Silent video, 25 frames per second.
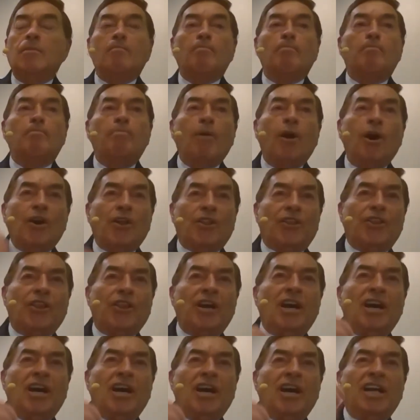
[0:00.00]
both
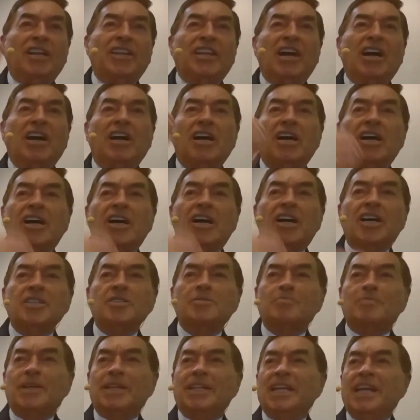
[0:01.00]
the husband
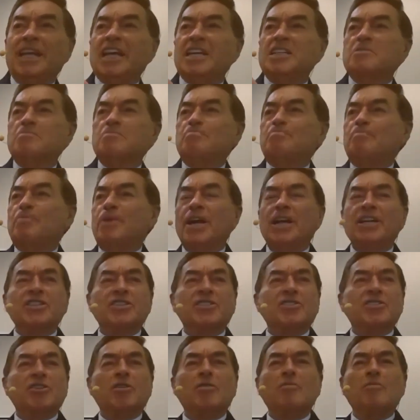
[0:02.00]
expressed Express
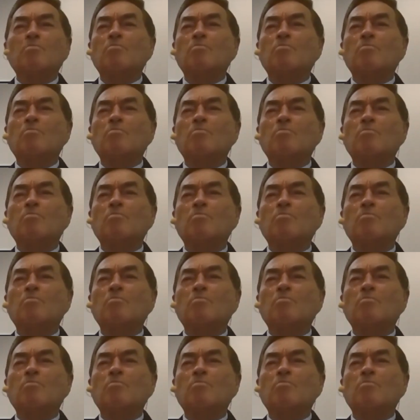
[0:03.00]
so much